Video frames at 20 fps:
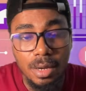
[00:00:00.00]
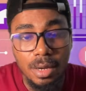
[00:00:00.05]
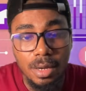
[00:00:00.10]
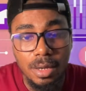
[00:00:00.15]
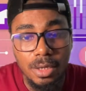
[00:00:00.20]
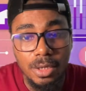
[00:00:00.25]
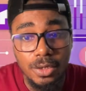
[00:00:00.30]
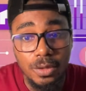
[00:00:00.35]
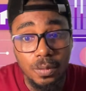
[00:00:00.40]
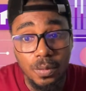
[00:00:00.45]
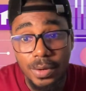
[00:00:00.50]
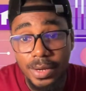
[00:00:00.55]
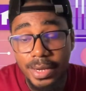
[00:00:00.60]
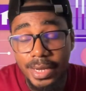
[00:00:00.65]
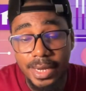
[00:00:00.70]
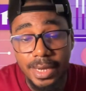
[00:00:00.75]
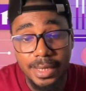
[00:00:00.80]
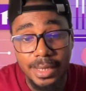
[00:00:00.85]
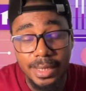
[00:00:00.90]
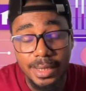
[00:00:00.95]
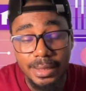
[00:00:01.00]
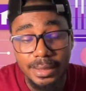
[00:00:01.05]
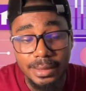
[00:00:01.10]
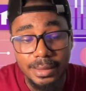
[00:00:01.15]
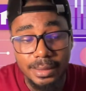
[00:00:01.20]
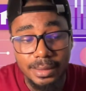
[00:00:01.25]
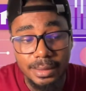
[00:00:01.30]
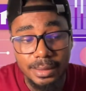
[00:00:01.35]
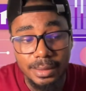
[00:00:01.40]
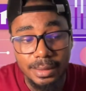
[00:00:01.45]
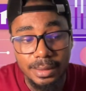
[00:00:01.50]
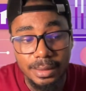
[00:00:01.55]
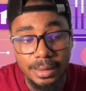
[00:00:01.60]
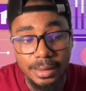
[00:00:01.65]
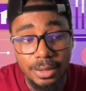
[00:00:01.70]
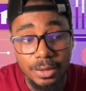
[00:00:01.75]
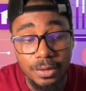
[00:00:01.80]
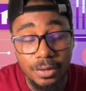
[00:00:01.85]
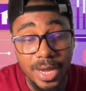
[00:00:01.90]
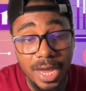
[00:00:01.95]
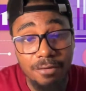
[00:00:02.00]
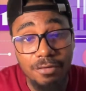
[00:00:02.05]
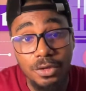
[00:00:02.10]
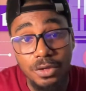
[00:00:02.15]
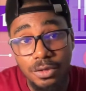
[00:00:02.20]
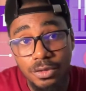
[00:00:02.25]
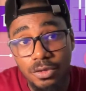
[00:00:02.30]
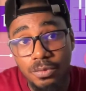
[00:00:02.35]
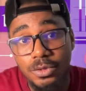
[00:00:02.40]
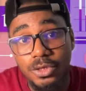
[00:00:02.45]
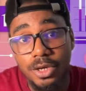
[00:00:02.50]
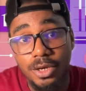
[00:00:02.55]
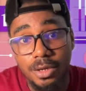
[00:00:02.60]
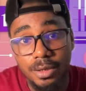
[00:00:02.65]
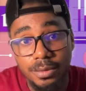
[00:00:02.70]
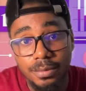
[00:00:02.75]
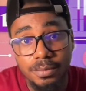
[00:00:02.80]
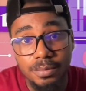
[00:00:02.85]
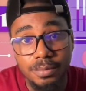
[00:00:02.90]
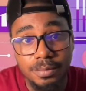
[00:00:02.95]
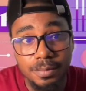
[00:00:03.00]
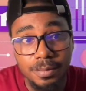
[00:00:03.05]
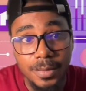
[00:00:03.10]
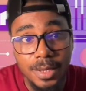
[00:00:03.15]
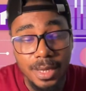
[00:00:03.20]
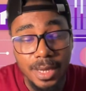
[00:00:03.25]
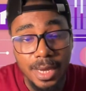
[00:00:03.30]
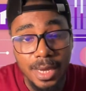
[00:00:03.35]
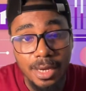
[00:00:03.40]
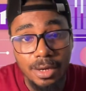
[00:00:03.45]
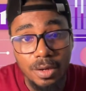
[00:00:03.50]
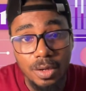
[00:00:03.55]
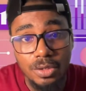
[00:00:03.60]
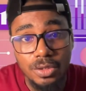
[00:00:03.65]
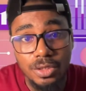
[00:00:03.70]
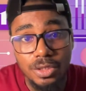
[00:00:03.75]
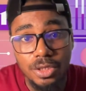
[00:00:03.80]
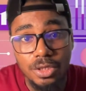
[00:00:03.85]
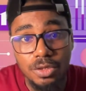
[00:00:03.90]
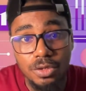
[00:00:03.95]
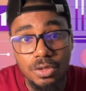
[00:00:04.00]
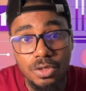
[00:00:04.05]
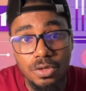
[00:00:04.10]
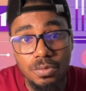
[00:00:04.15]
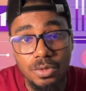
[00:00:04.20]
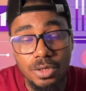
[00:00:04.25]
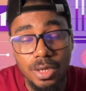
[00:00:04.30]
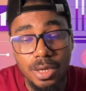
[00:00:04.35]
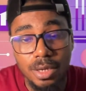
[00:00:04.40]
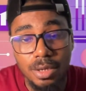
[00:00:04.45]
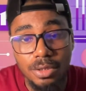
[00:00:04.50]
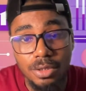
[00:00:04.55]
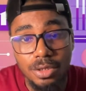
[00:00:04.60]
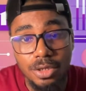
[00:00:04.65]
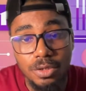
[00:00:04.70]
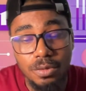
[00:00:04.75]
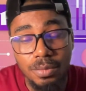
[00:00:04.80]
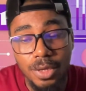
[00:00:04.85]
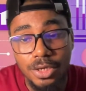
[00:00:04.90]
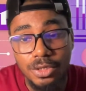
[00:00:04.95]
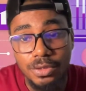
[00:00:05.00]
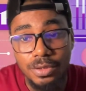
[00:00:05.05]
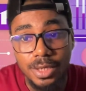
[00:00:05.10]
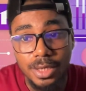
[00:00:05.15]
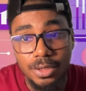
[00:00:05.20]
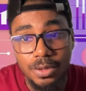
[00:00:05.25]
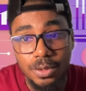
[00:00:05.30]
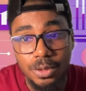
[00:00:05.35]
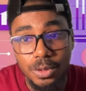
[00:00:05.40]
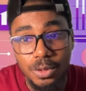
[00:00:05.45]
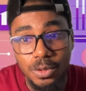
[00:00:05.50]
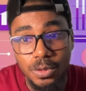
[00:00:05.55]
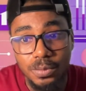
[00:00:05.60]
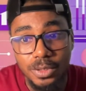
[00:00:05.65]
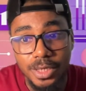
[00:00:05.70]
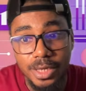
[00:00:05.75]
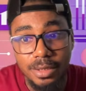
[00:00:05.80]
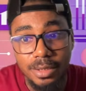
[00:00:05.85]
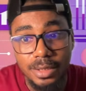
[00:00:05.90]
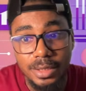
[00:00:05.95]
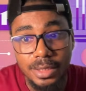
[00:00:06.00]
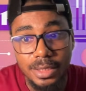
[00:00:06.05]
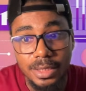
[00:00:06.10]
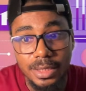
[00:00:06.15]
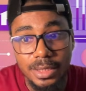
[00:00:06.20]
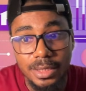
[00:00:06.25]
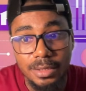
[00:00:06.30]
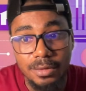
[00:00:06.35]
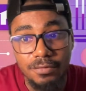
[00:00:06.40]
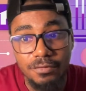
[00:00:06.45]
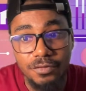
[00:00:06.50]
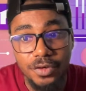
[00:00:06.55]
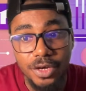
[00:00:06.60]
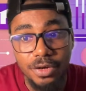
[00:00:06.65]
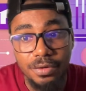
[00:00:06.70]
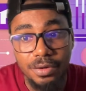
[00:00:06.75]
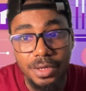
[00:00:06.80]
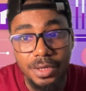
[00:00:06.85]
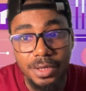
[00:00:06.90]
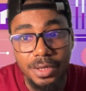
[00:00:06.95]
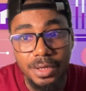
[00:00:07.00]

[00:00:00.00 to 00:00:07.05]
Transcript: go ahead and have a YouTube channel, and not just a YouTube channel. You need to make sure that your YouTube channel is very